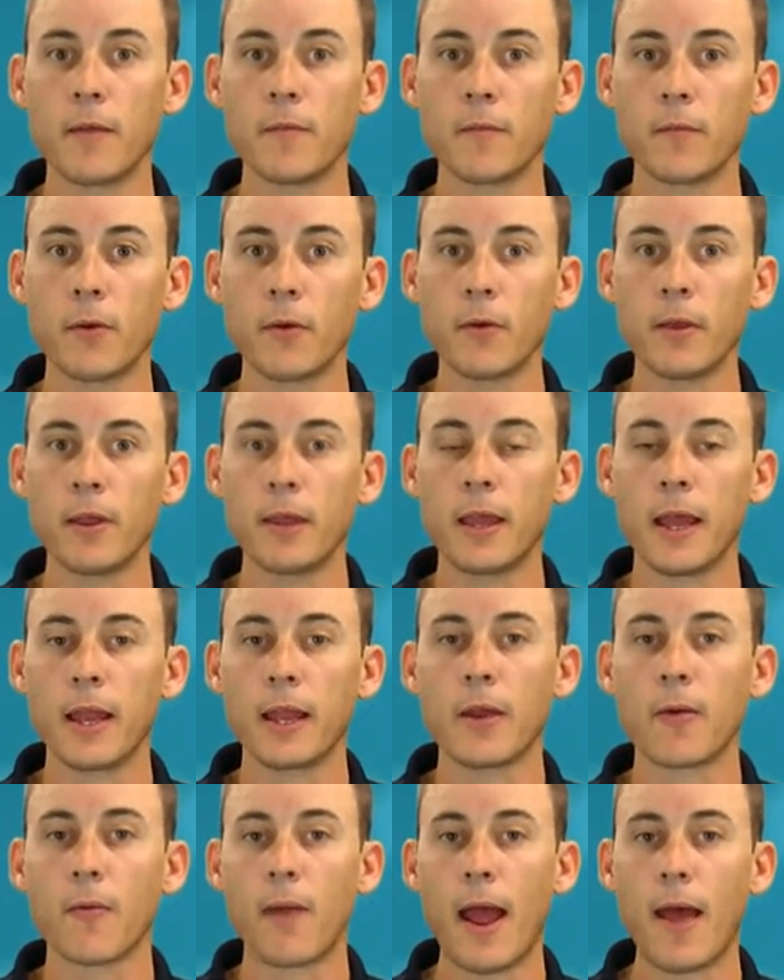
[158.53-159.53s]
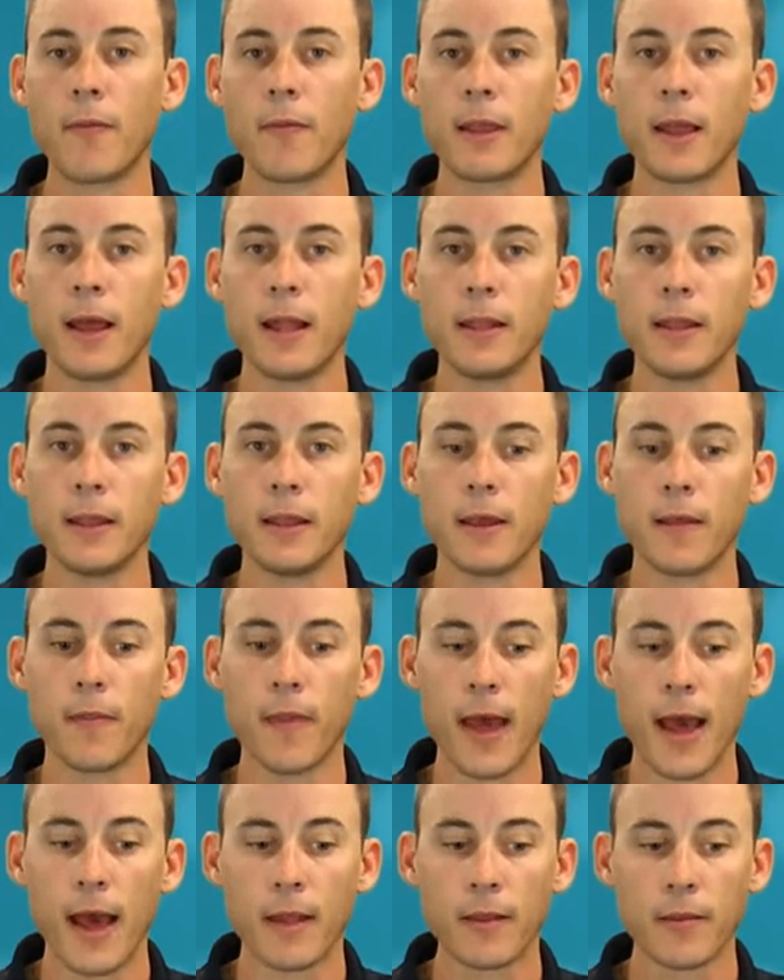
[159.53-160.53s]
and really getting around the idea
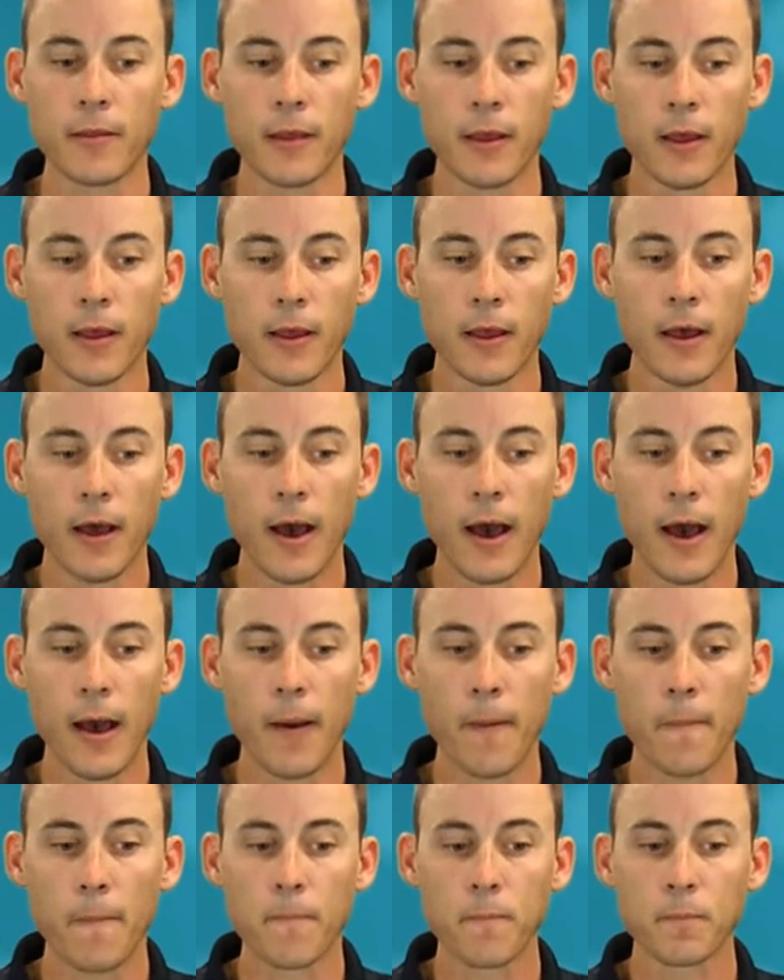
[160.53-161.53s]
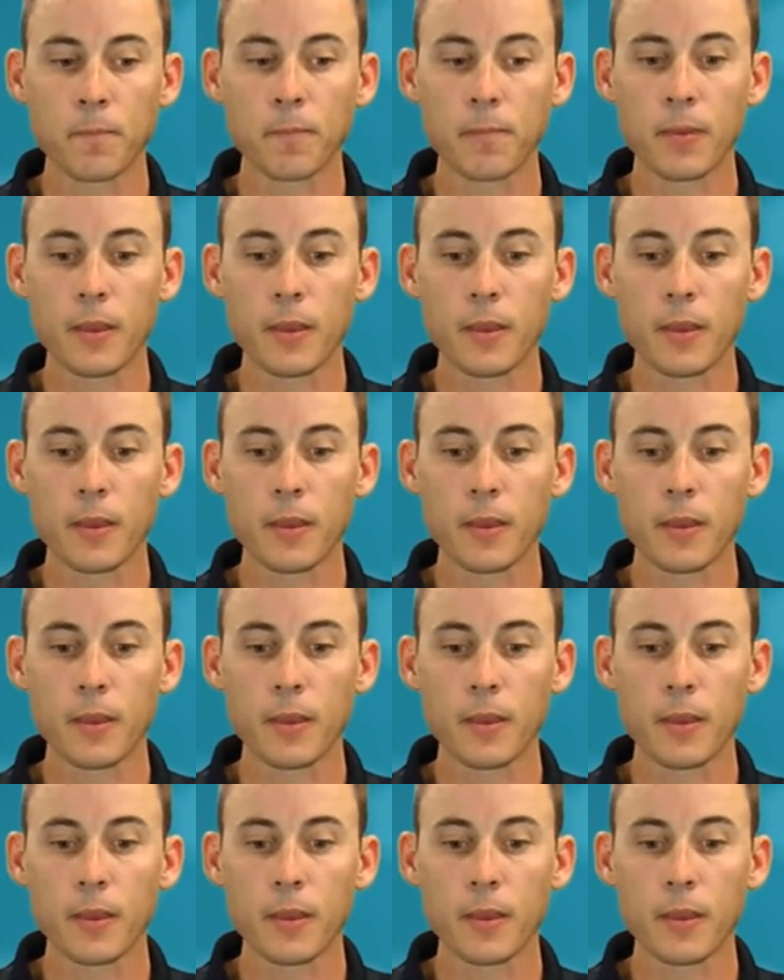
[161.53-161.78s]
that, or